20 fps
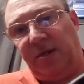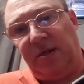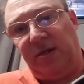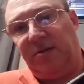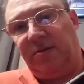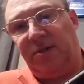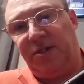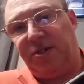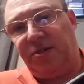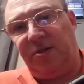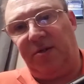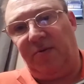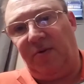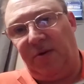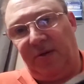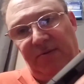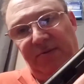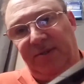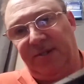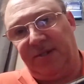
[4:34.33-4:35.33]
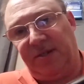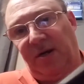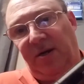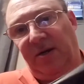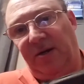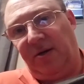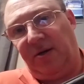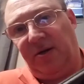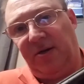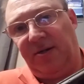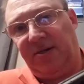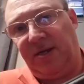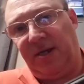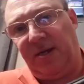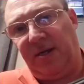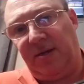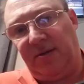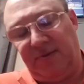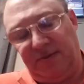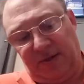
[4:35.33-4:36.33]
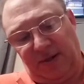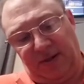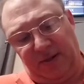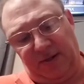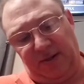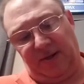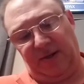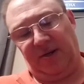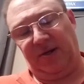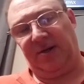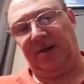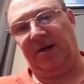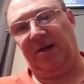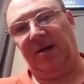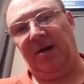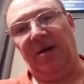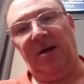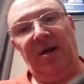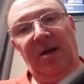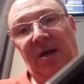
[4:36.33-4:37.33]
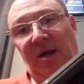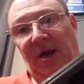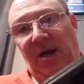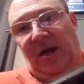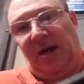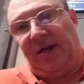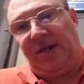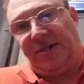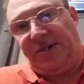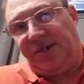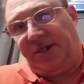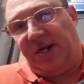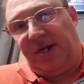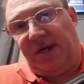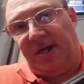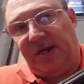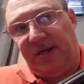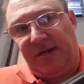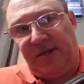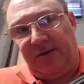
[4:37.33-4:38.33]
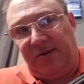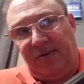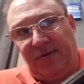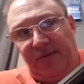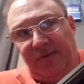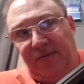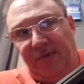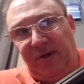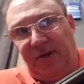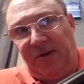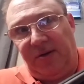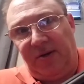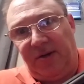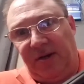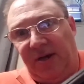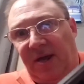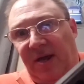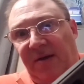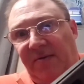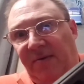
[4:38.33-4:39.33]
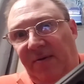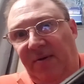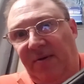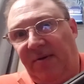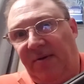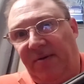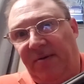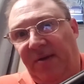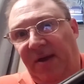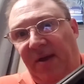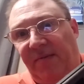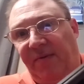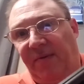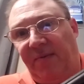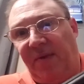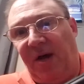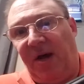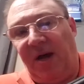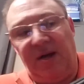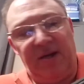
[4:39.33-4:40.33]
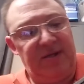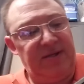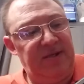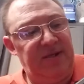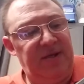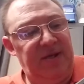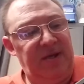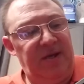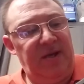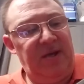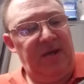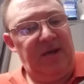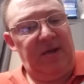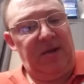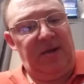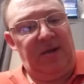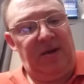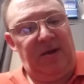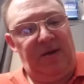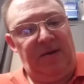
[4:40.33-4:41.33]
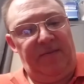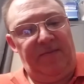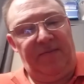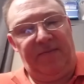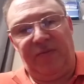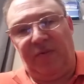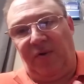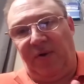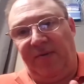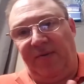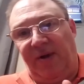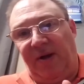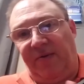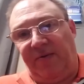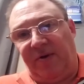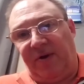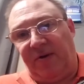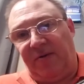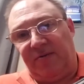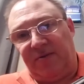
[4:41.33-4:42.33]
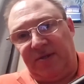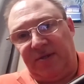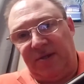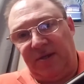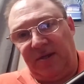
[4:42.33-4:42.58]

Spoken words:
He didn't shoot anymore. It was starting to hurt his hand. It was hurting right there. I shot, better than half a box, 25 rounds.